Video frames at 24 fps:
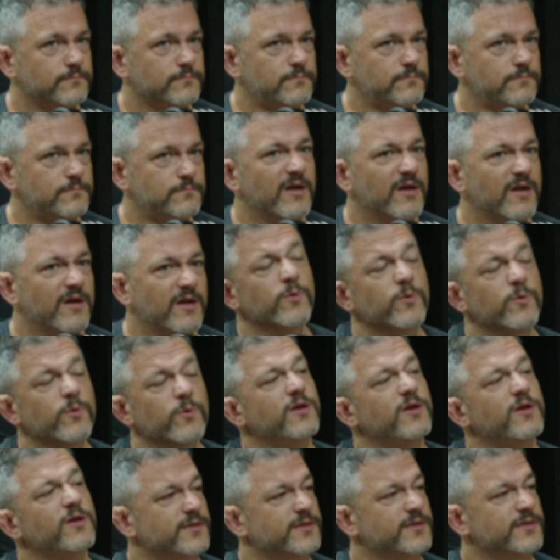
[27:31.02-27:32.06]
if you want the
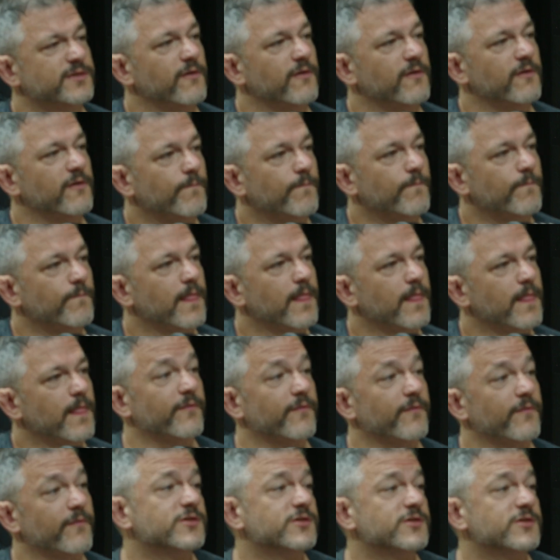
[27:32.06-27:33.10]
good stuff, like
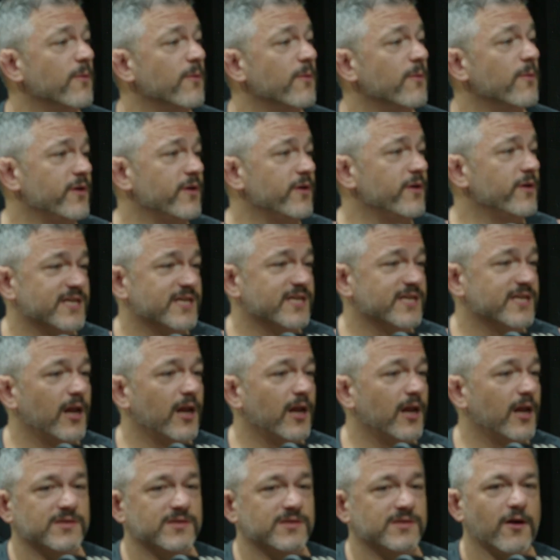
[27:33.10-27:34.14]
there's some where you sign
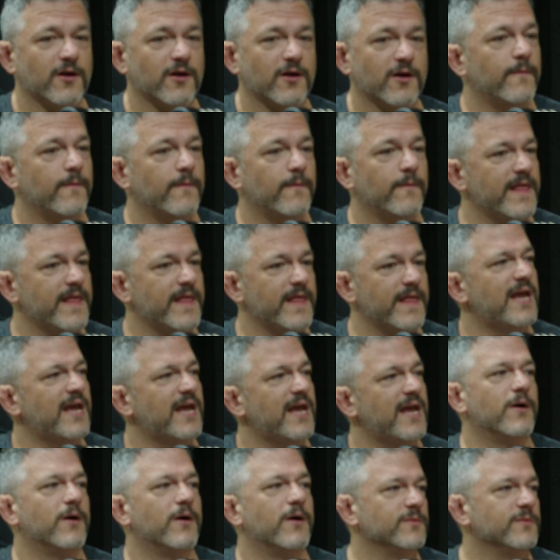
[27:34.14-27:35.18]
up, it's like, all right, it's
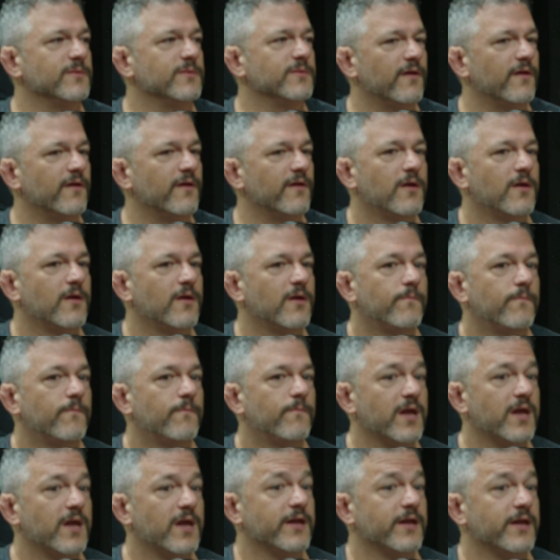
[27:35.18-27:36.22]
$8 a month,
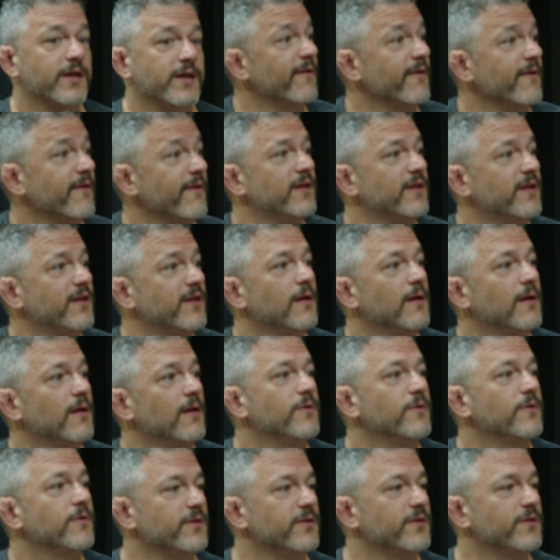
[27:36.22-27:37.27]
and you get everything.
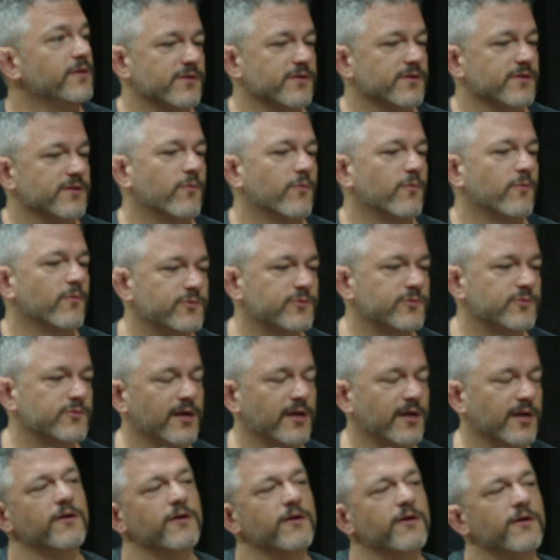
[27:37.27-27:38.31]
But then there's other ones where it's like,
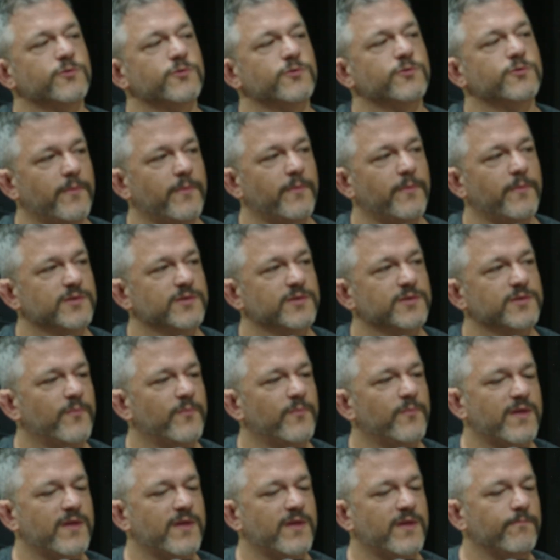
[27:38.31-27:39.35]
oh, it's $3 a month,
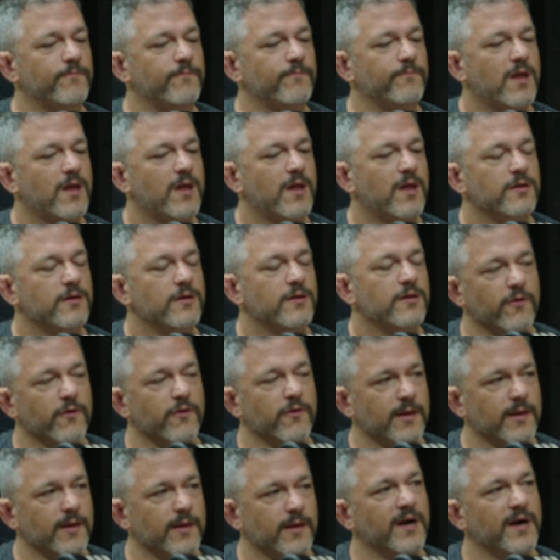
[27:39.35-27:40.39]
but then you don't
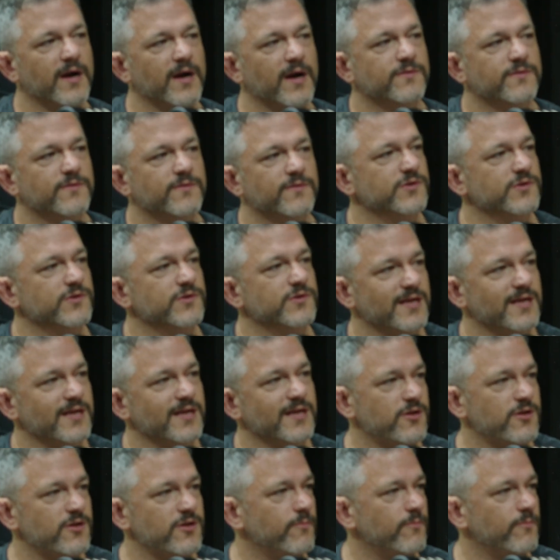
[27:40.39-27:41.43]
get much. They'll just send
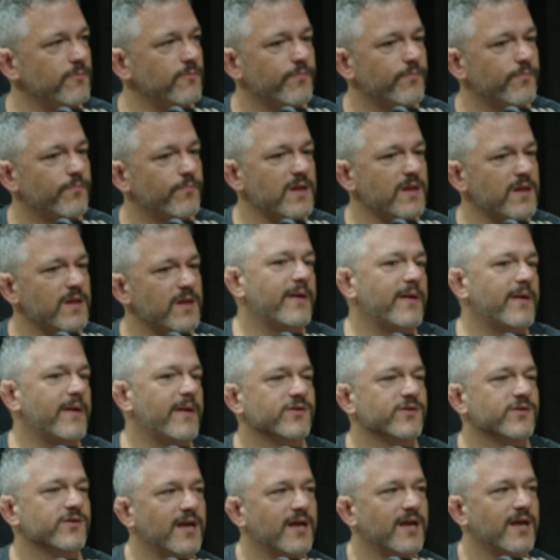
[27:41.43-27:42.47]
you emails
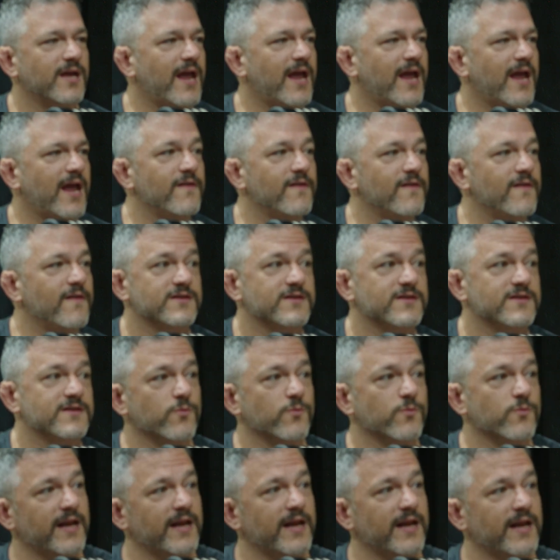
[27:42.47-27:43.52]
saying, hey, this is
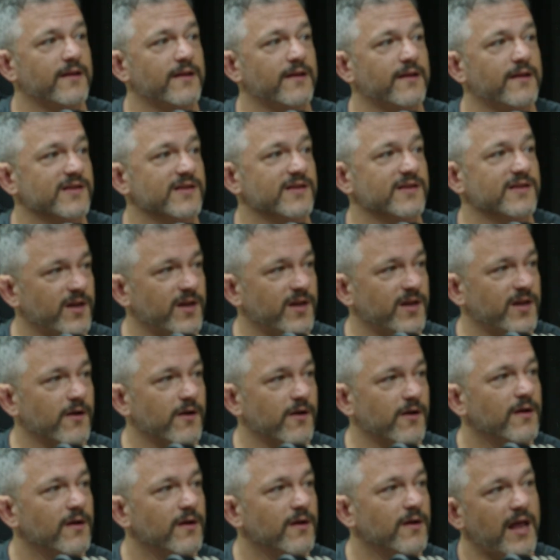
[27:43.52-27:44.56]
what I did in this video,
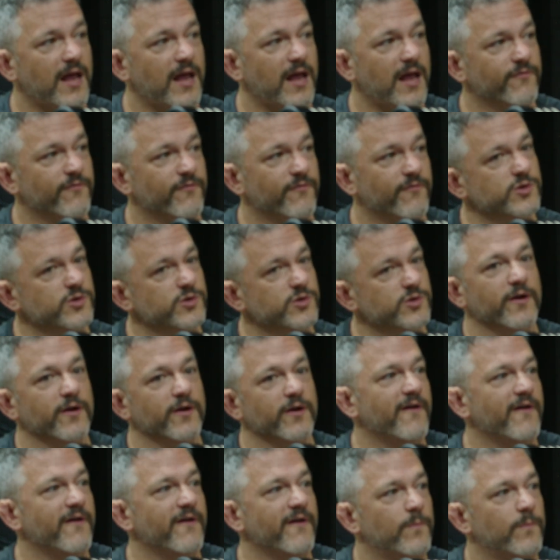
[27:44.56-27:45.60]
and for
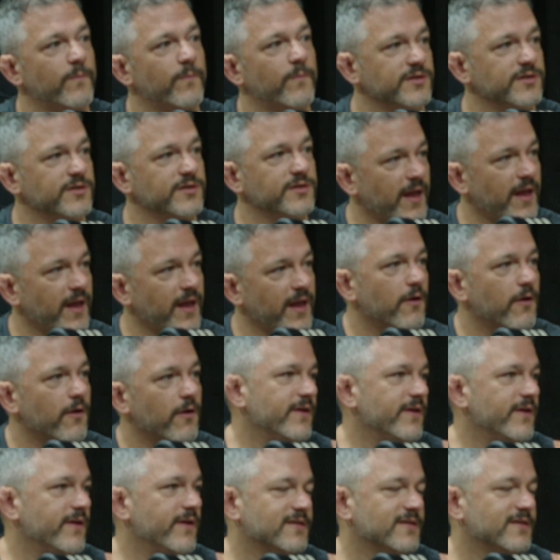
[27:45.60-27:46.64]
$25 you'll get all
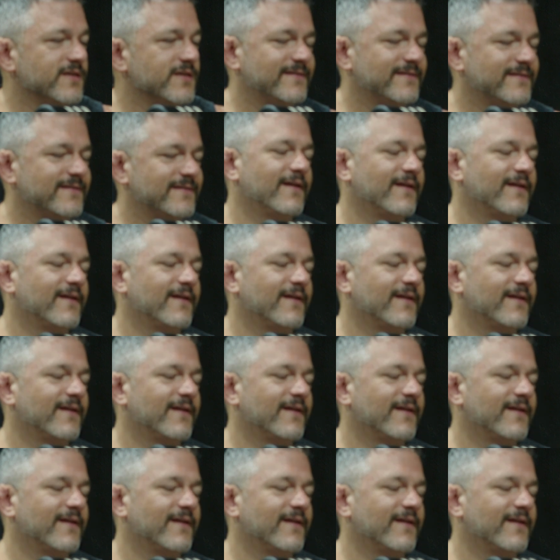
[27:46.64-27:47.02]
this. And it's like,